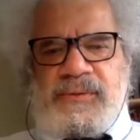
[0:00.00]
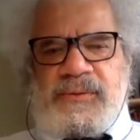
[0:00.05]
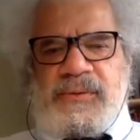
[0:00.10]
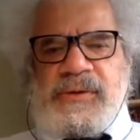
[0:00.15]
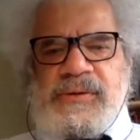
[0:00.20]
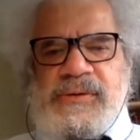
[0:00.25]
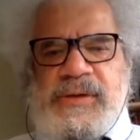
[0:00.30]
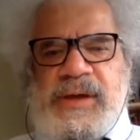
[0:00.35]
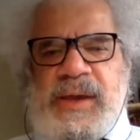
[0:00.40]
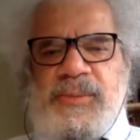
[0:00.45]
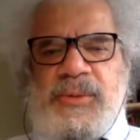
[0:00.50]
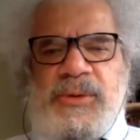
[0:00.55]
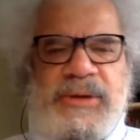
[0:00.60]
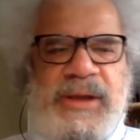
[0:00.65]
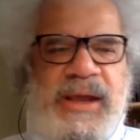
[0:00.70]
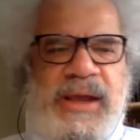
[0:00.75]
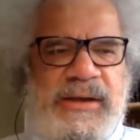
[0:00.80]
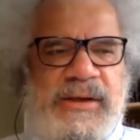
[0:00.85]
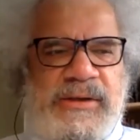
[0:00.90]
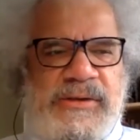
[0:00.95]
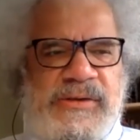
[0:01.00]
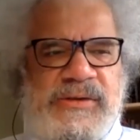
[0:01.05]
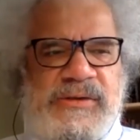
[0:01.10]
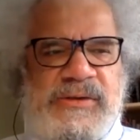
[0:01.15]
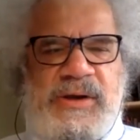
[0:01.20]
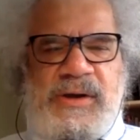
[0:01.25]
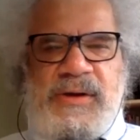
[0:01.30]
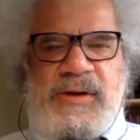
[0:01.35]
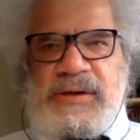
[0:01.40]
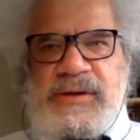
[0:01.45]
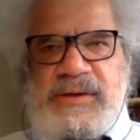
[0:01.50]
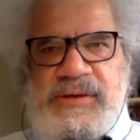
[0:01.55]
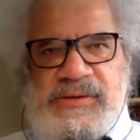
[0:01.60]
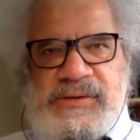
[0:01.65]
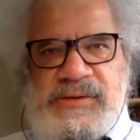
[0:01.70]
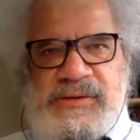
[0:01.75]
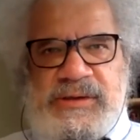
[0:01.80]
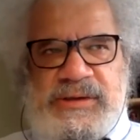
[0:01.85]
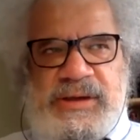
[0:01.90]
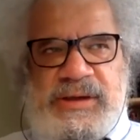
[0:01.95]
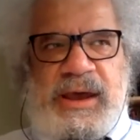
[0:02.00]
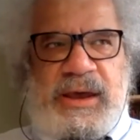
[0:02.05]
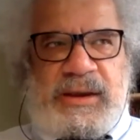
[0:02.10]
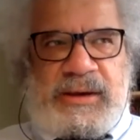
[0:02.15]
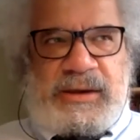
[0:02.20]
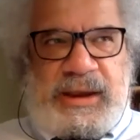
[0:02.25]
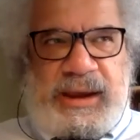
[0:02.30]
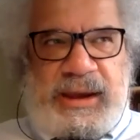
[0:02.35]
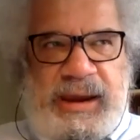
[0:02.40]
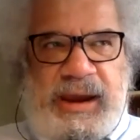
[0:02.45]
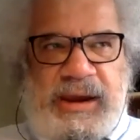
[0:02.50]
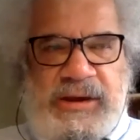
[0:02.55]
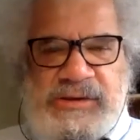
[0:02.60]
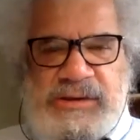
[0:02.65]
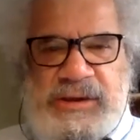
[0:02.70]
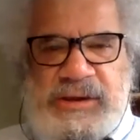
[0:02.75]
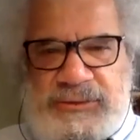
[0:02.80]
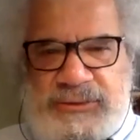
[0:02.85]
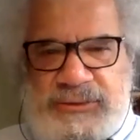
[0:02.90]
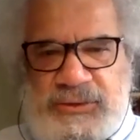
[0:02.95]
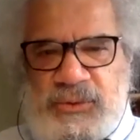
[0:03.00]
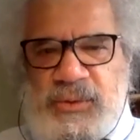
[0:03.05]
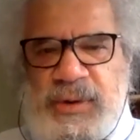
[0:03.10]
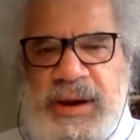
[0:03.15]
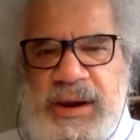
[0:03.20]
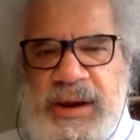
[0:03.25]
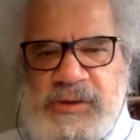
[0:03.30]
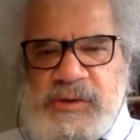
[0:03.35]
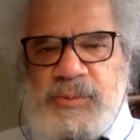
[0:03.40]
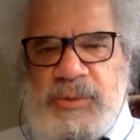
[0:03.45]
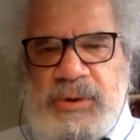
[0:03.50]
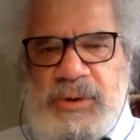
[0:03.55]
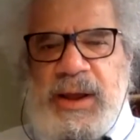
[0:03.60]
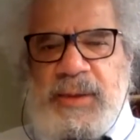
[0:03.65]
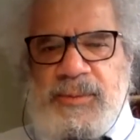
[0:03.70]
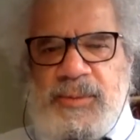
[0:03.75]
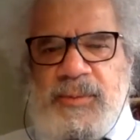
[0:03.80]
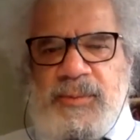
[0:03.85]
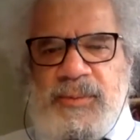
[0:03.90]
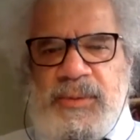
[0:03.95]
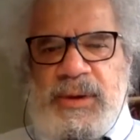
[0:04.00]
for example, not necessarily to sit down and hash out the race problem,